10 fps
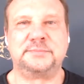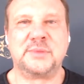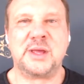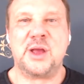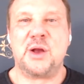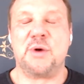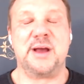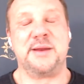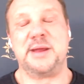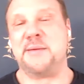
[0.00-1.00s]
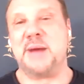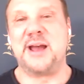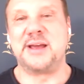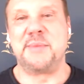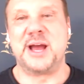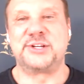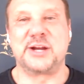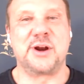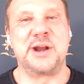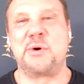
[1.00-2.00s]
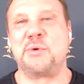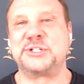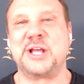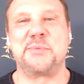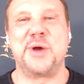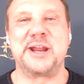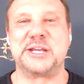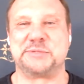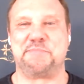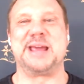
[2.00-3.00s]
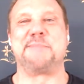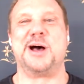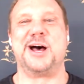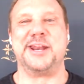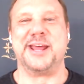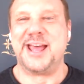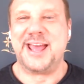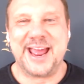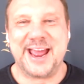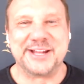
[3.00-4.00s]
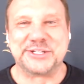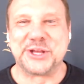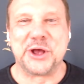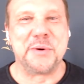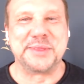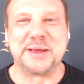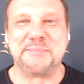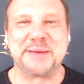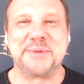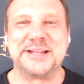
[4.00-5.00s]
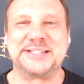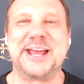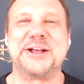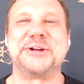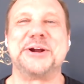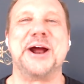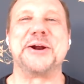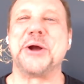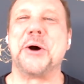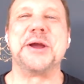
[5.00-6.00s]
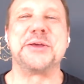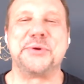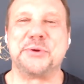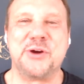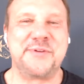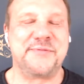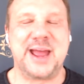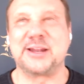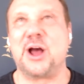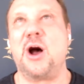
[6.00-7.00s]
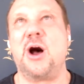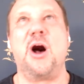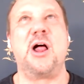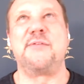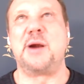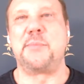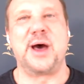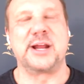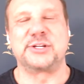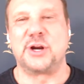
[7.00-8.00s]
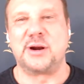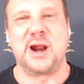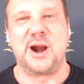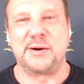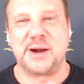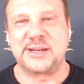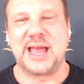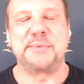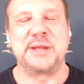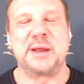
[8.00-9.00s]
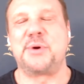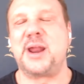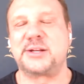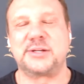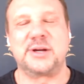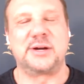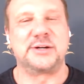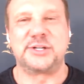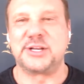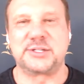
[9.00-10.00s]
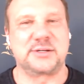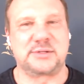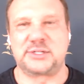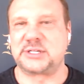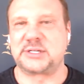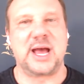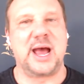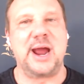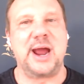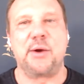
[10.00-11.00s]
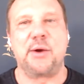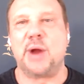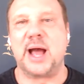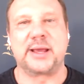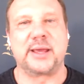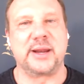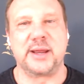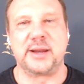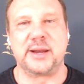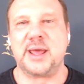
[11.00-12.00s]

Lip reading: Well, in my sector, our number one selling product is Big Bud, and so the Big Bud sales are going through the roof. In fact, all of our products our top 10 products are just skyrocketed.